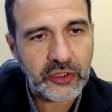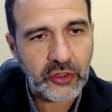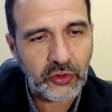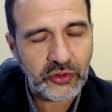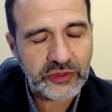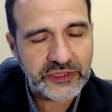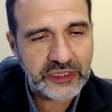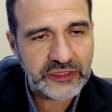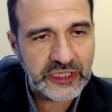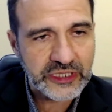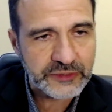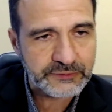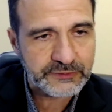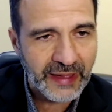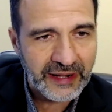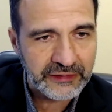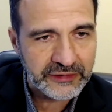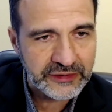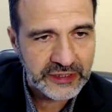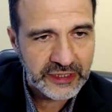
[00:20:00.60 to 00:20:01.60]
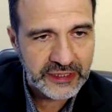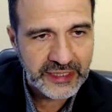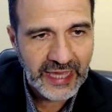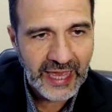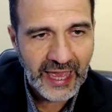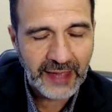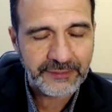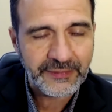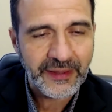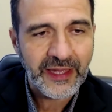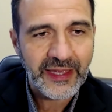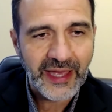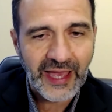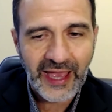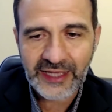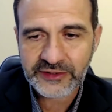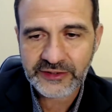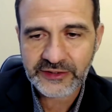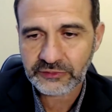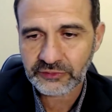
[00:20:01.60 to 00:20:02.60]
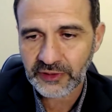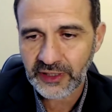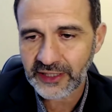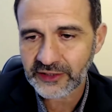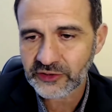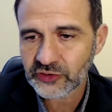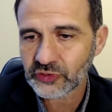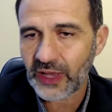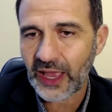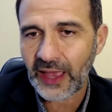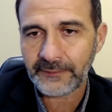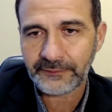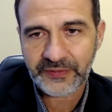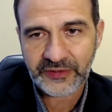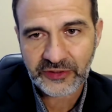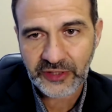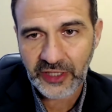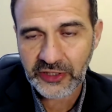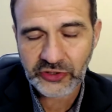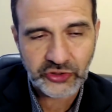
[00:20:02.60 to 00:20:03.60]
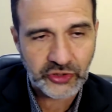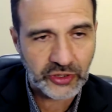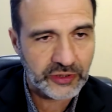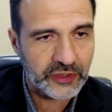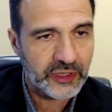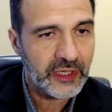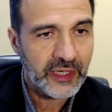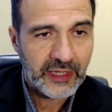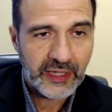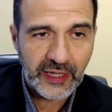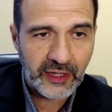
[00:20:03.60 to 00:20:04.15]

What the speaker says: close the disparity gap as it relates to amputation.